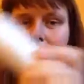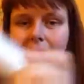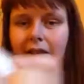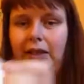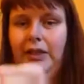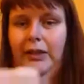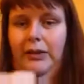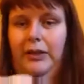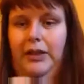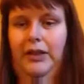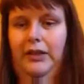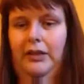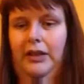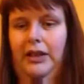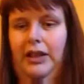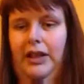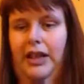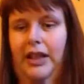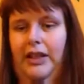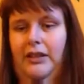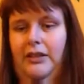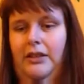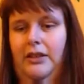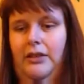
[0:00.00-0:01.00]
because otherwise I would like
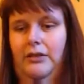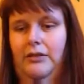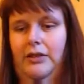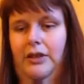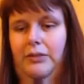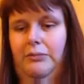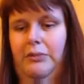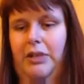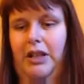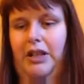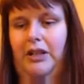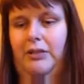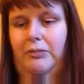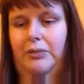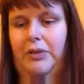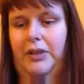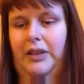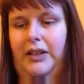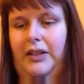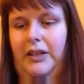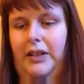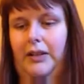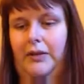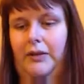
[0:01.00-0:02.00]
get covered in makeup and
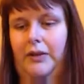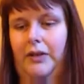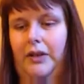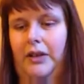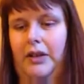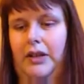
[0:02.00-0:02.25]
stuff.